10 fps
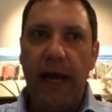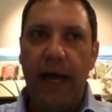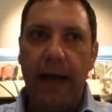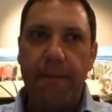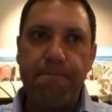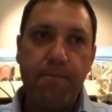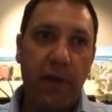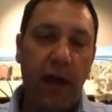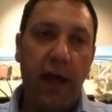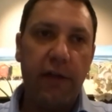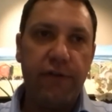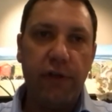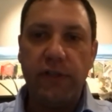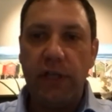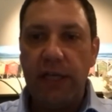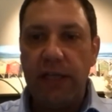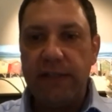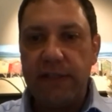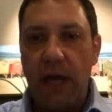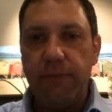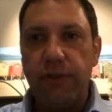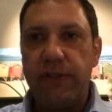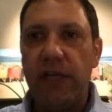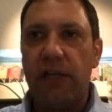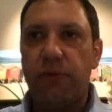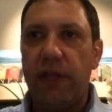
And certainly in these times, you see it,